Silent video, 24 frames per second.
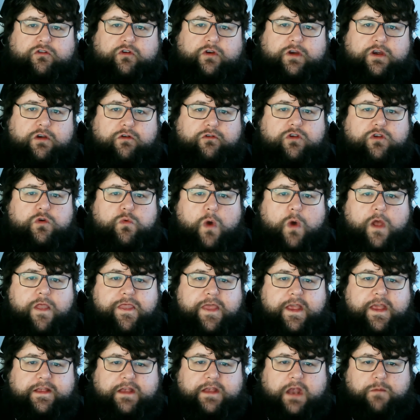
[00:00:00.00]
So here's the one
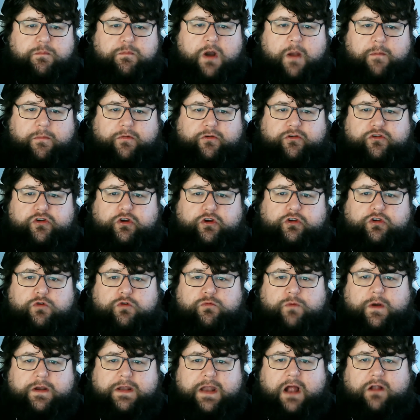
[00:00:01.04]
thing that I promised you can do
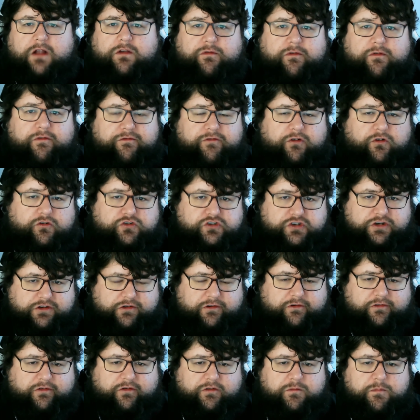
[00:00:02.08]
right now to fulfill
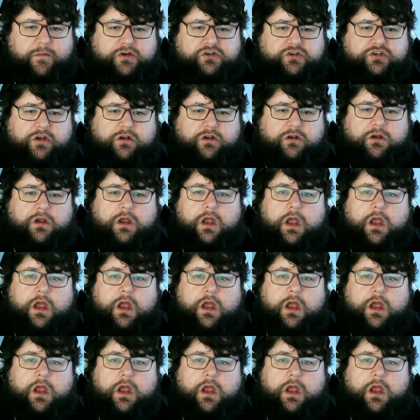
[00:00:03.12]
Jesus's mission.